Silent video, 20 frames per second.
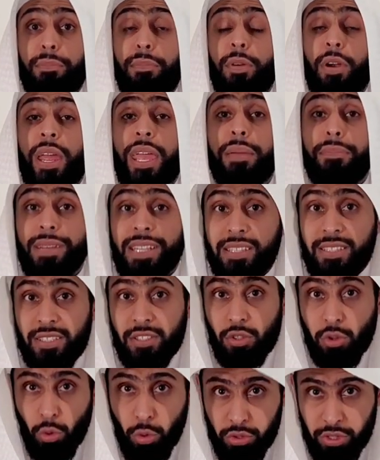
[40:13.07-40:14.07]

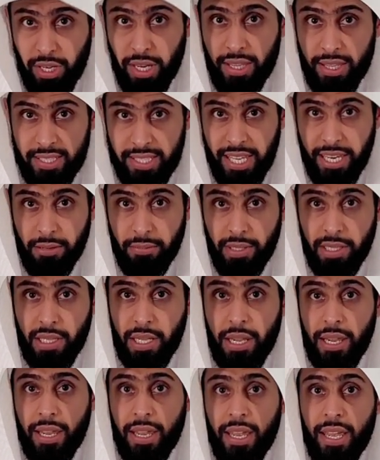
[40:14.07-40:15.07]
prohibits slaughtering this animal?
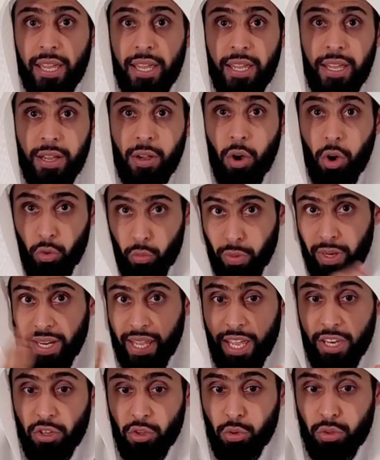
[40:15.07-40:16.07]
On one
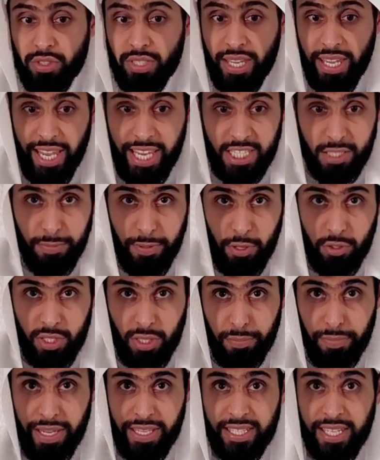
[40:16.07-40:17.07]
hand, you could say yes, because
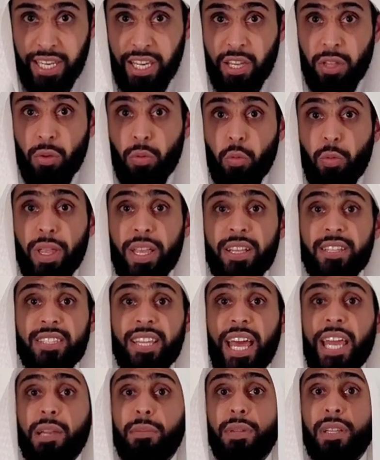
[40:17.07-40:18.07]
it basically weakens
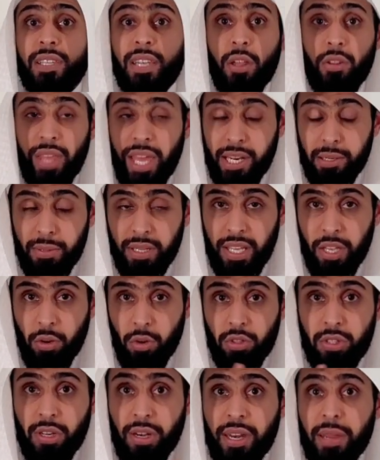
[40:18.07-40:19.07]
the animal. Now the animal
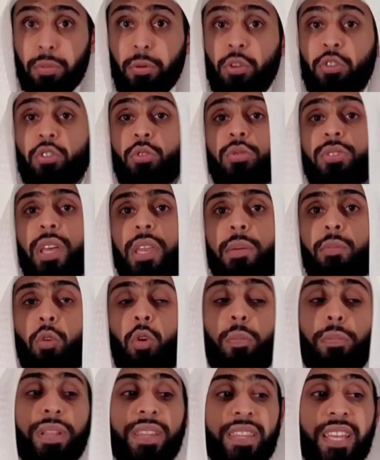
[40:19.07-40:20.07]
cannot reproduce anymore.
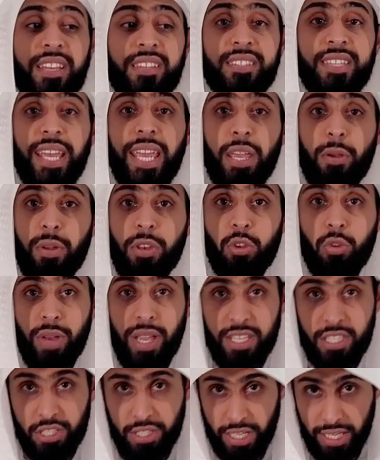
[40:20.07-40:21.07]
But they say when you
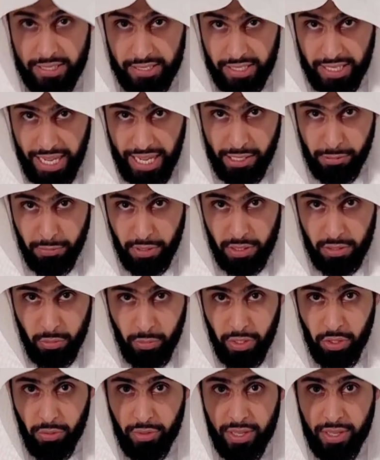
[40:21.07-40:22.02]
castrate an animal,